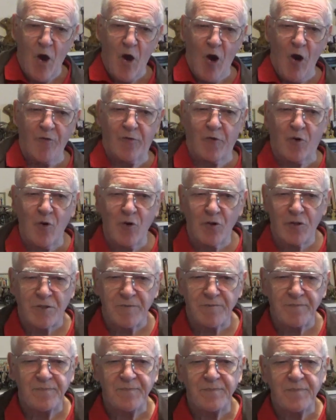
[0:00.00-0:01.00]
Of course,
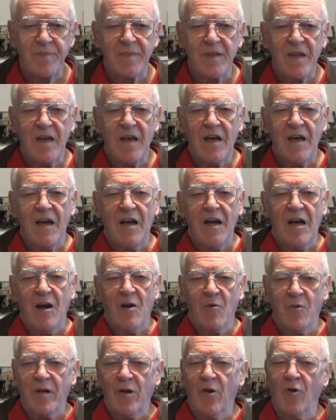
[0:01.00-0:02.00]

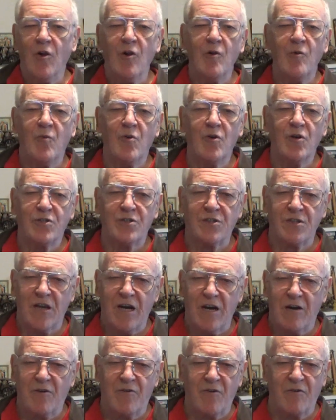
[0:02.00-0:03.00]
when all words
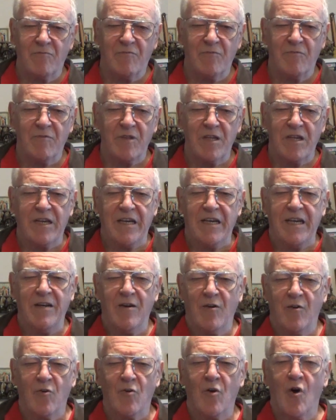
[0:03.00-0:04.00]
are in
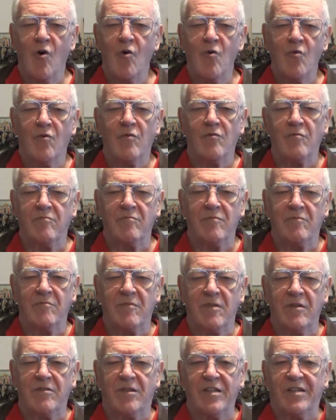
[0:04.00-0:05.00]
a row,
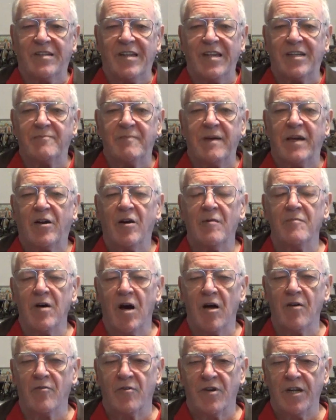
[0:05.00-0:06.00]
the text becomes
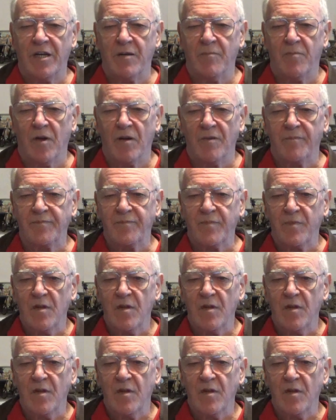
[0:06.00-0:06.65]
unreadable.